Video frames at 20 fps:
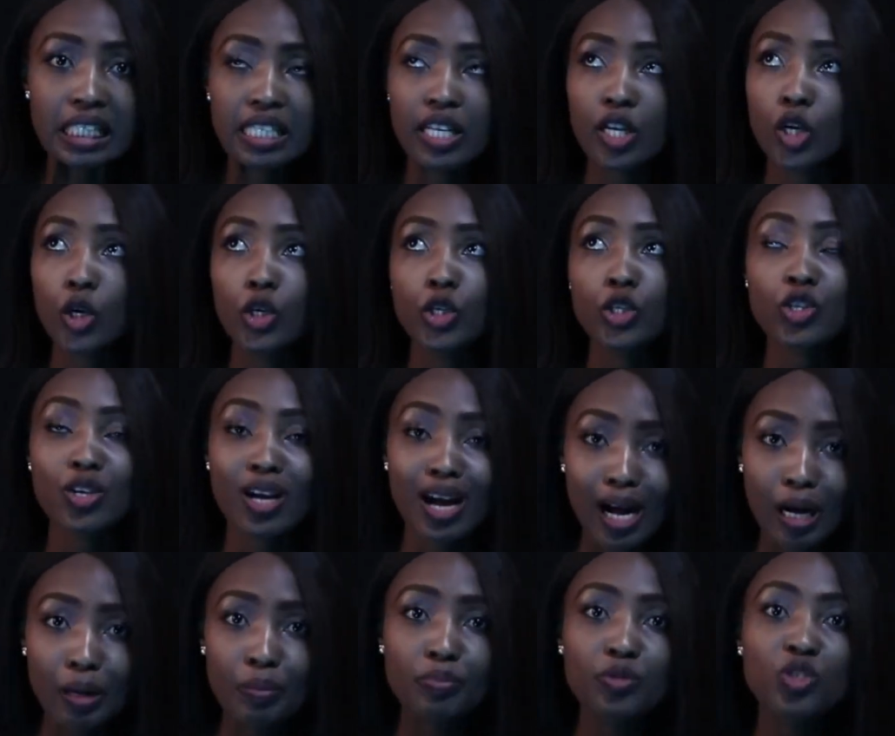They're going to
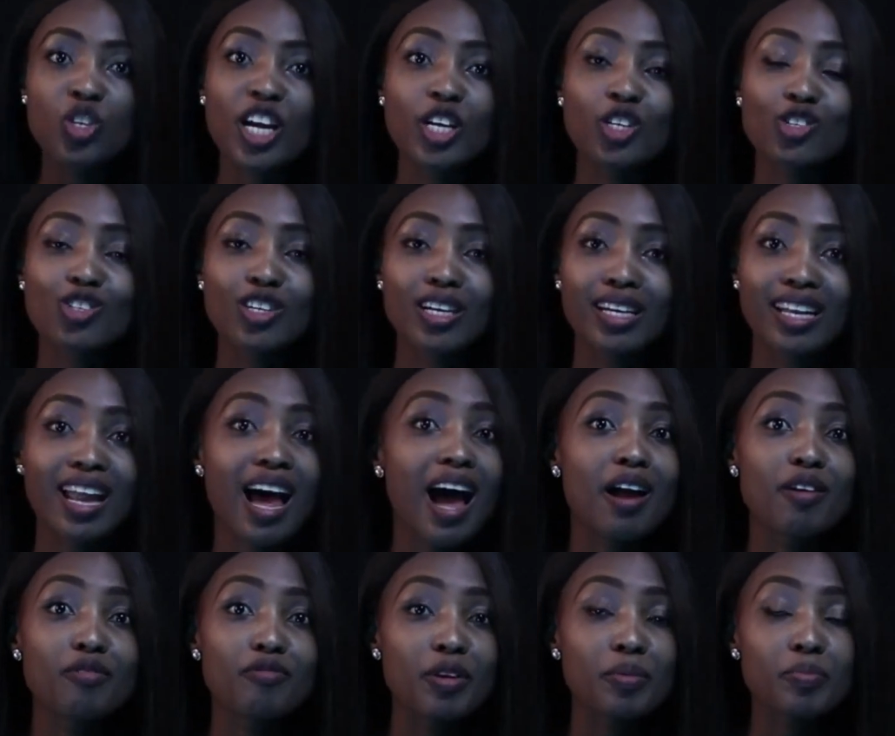help change their
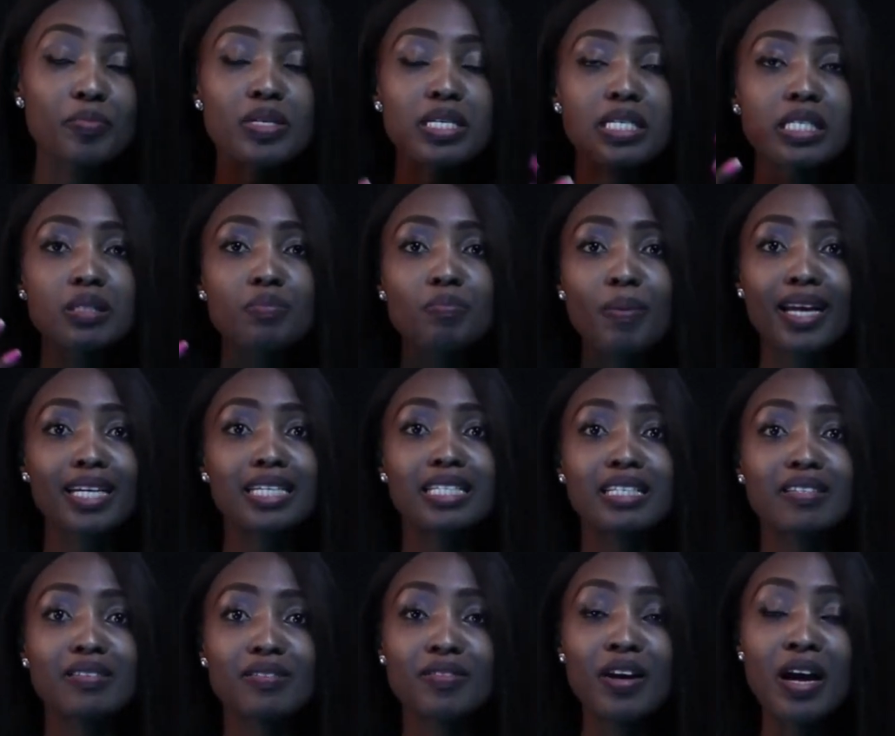life and
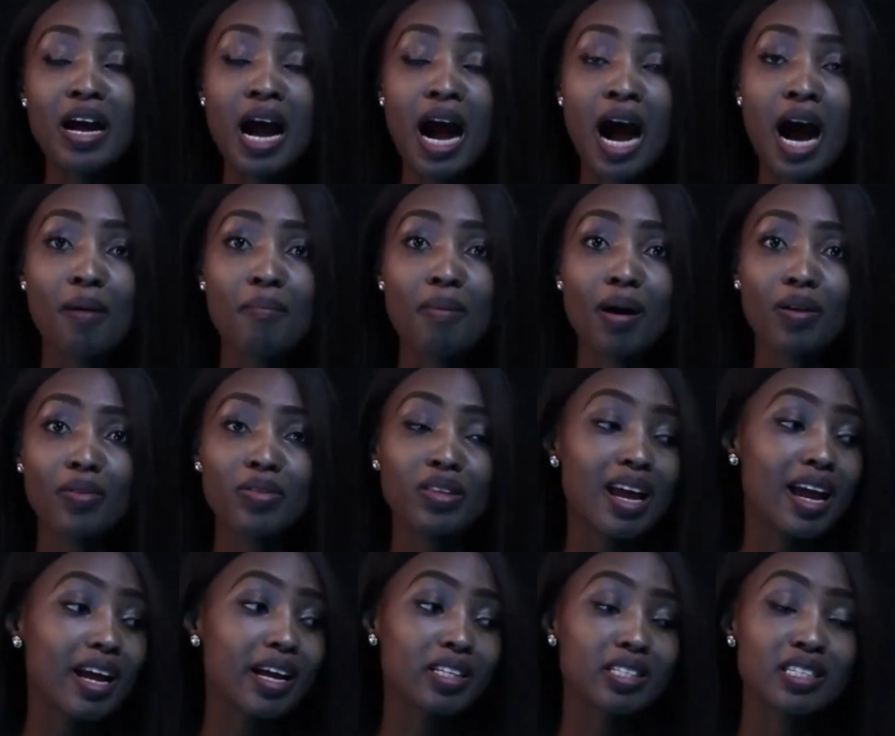perspective about the
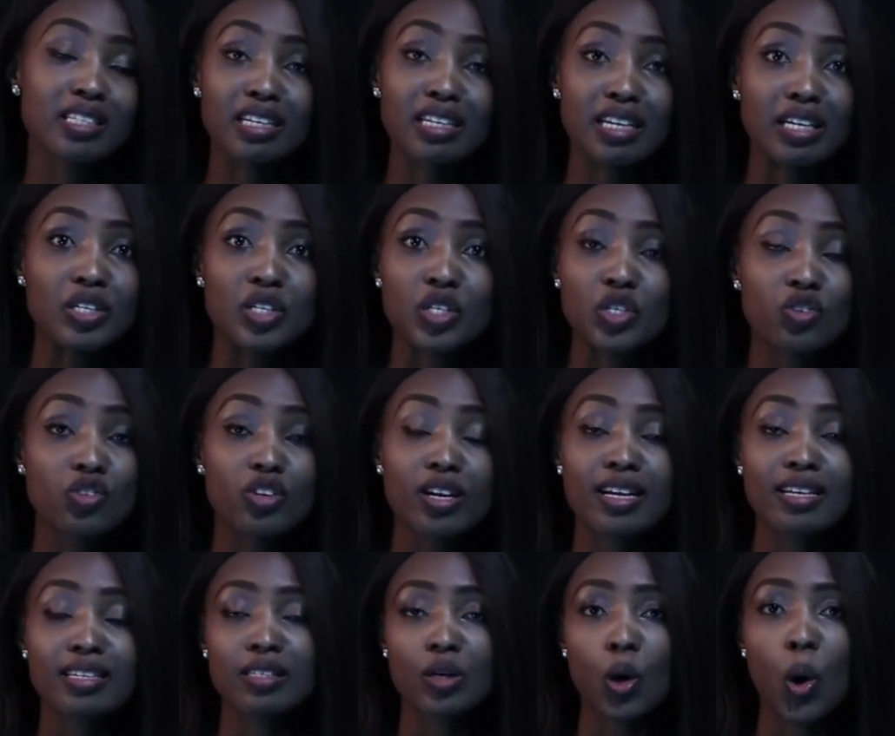acting industry
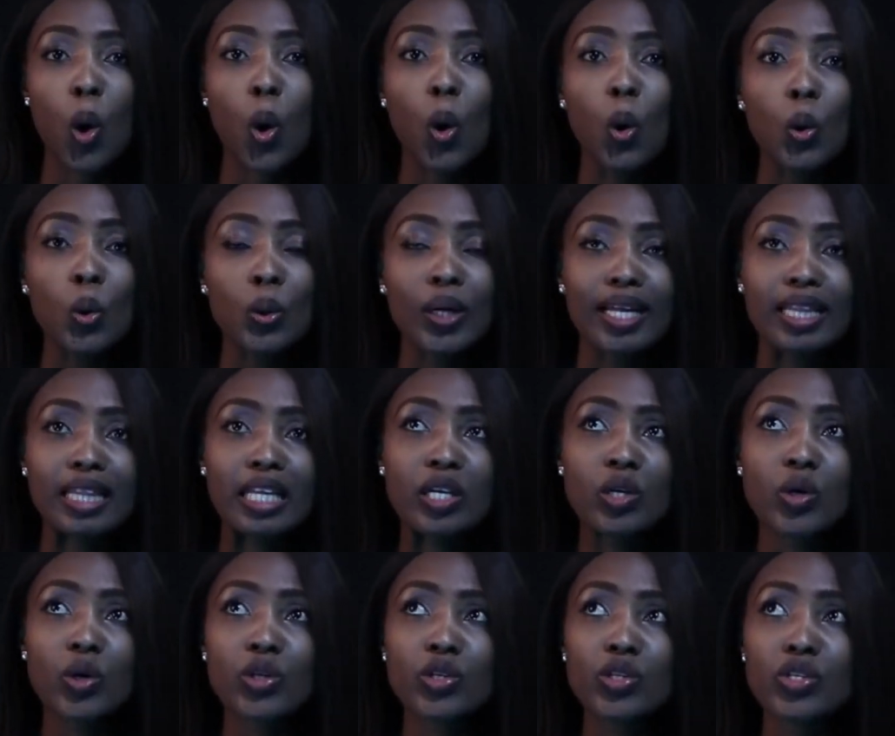as a whole, and they're
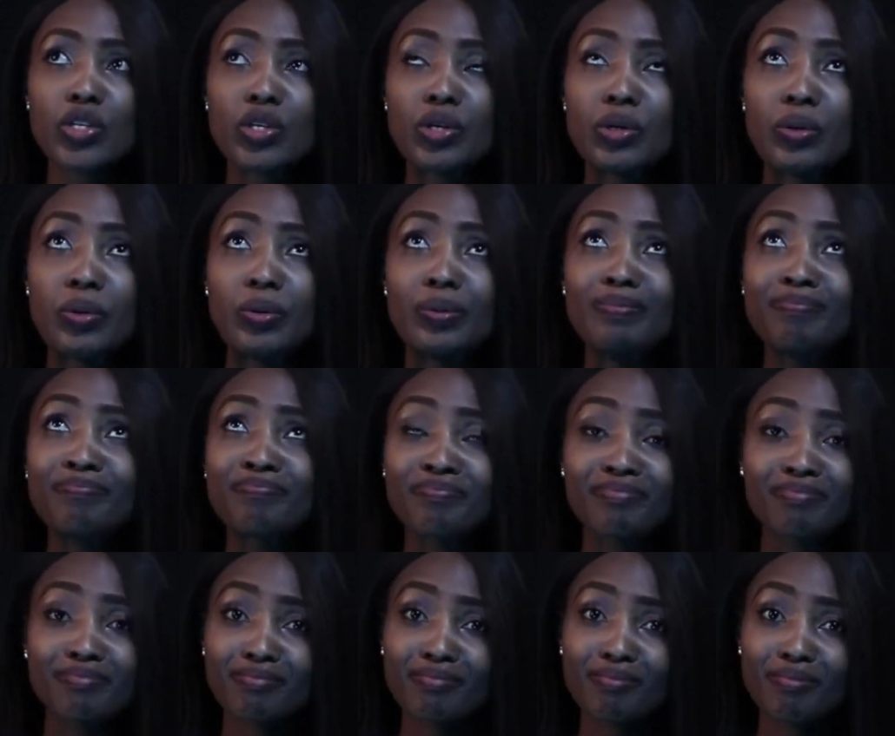going to
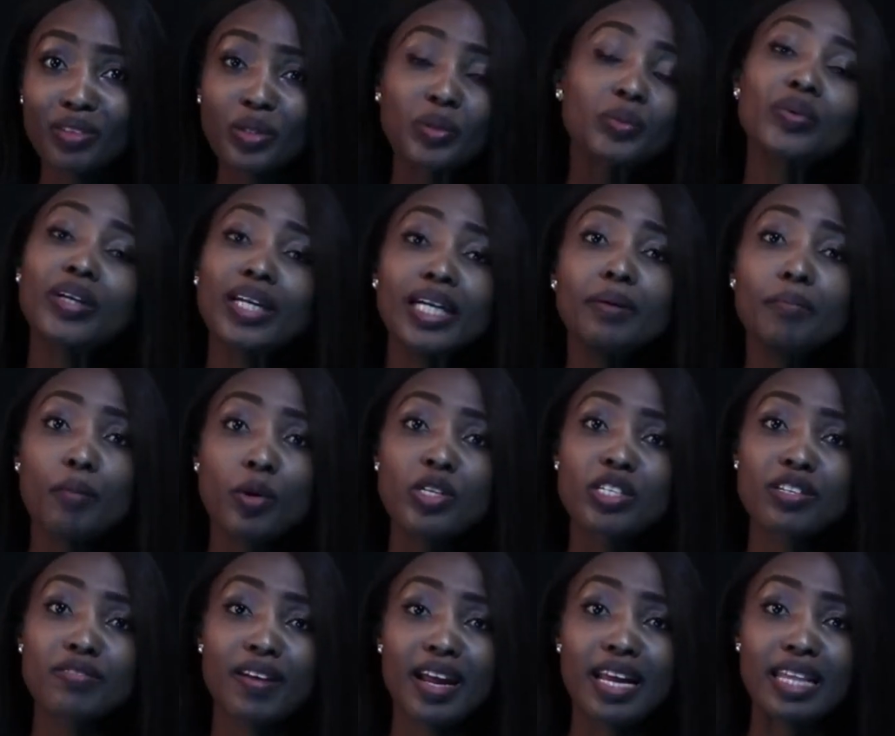really
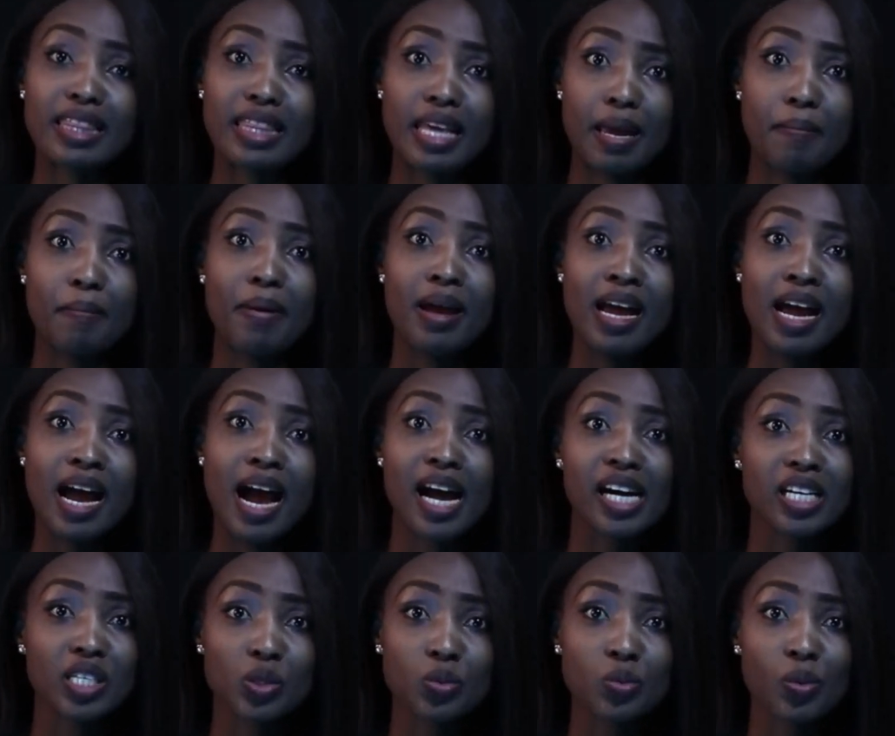motivate them
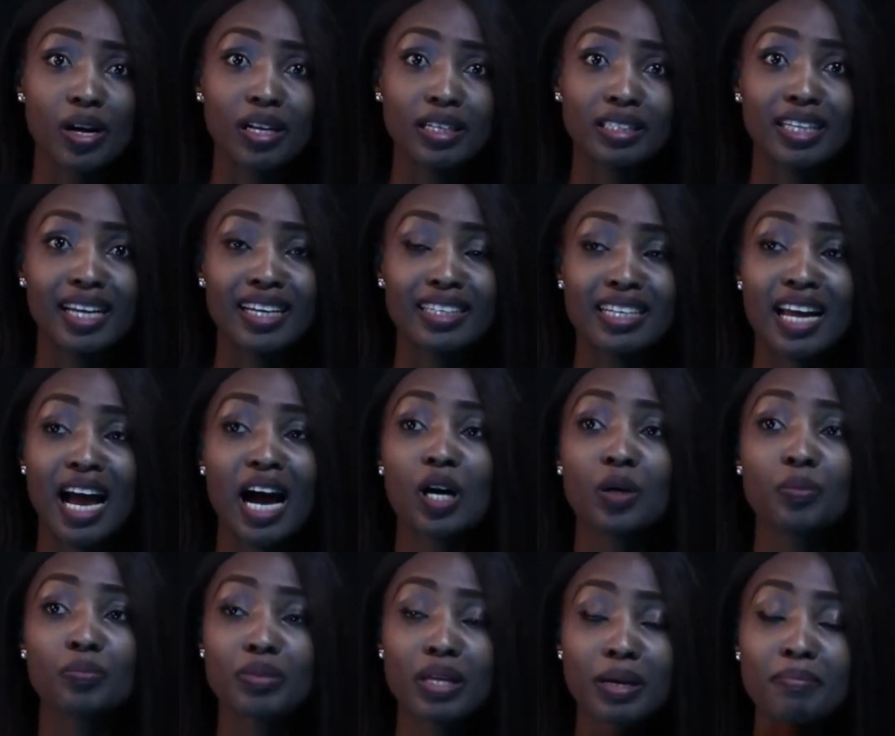as well and
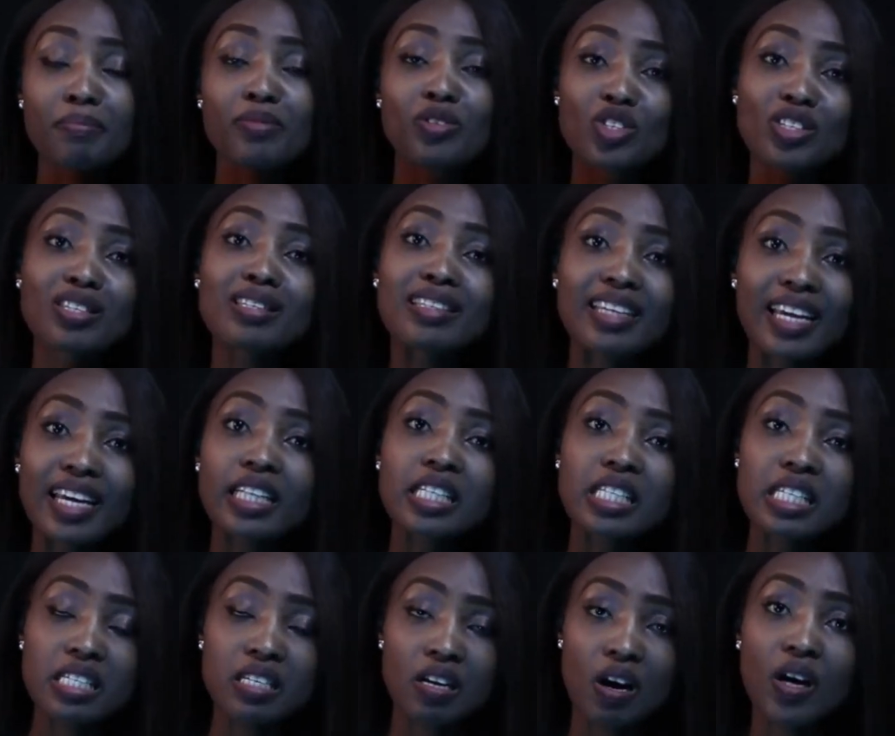help them just get
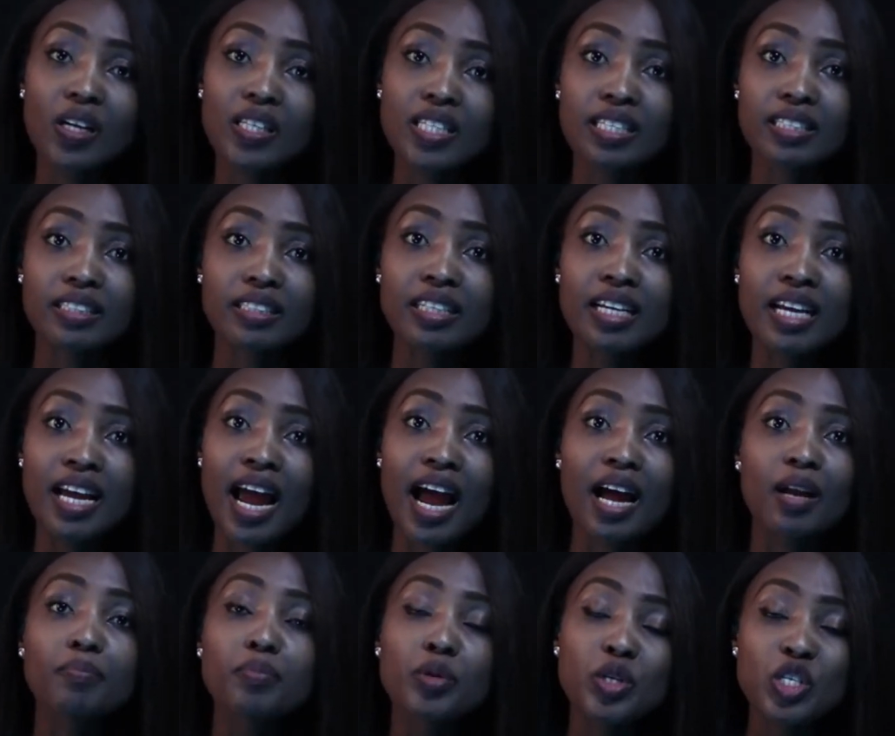started
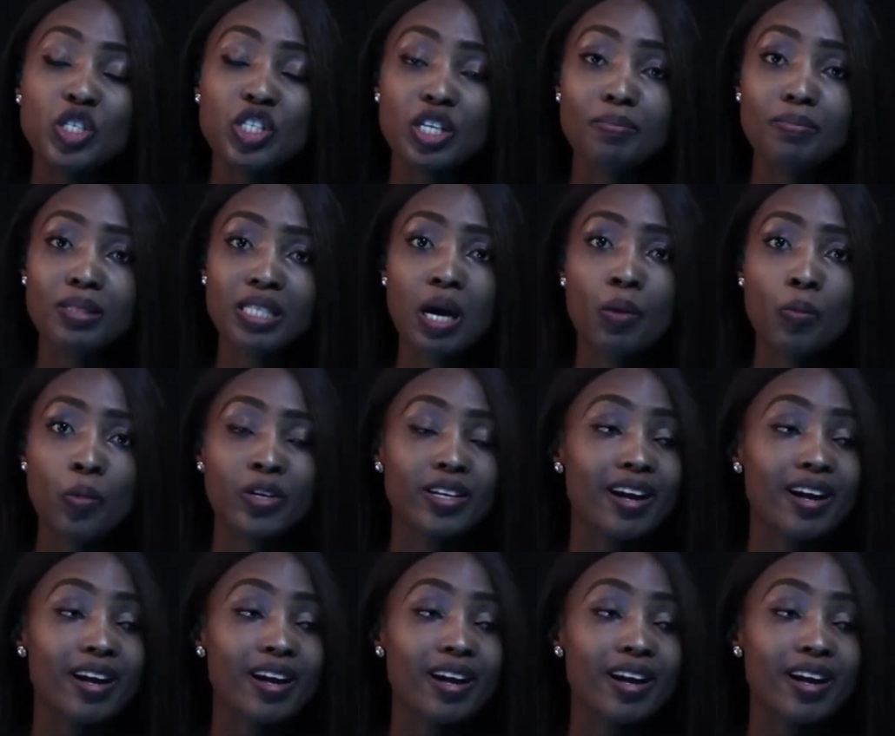and push them somewhere.